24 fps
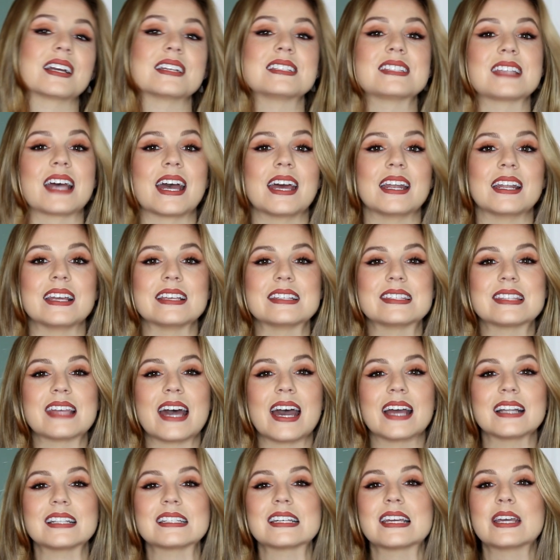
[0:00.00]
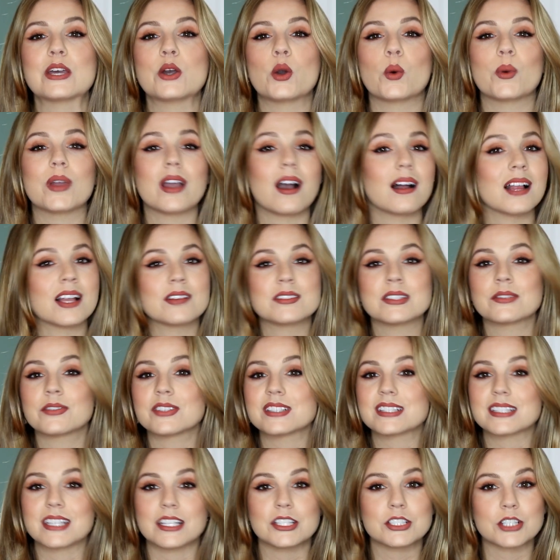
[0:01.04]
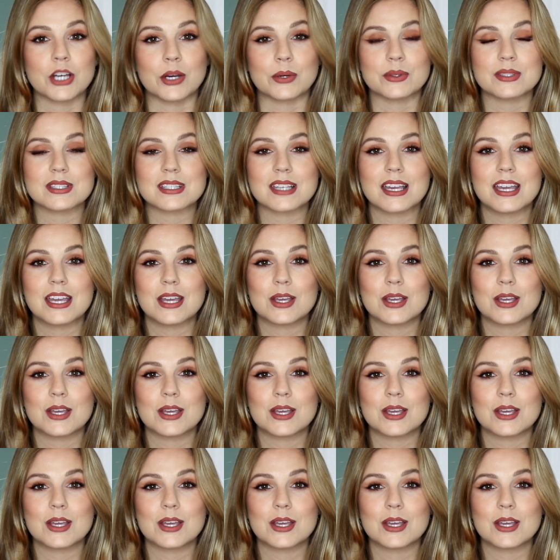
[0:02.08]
I said, is that we all have different skin tones.